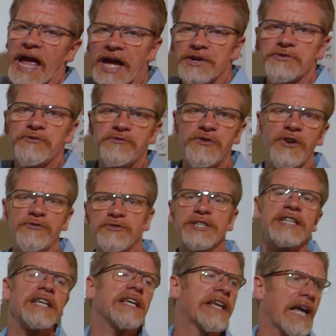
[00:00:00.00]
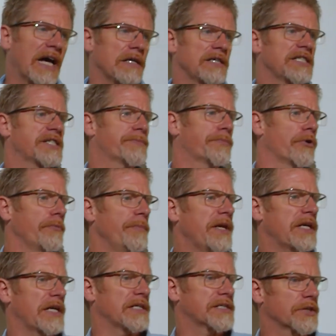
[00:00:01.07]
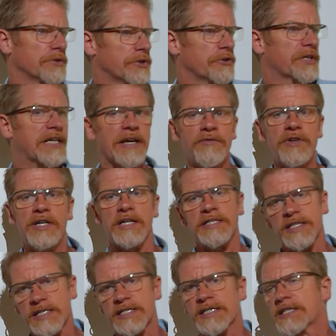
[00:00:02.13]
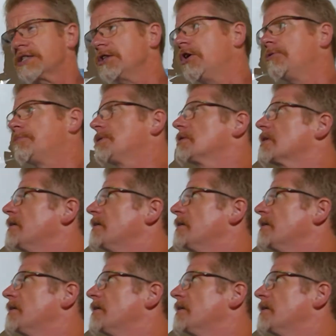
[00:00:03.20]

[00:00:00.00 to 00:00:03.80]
at 50 gallons per minute. So they're giving us a slope. They're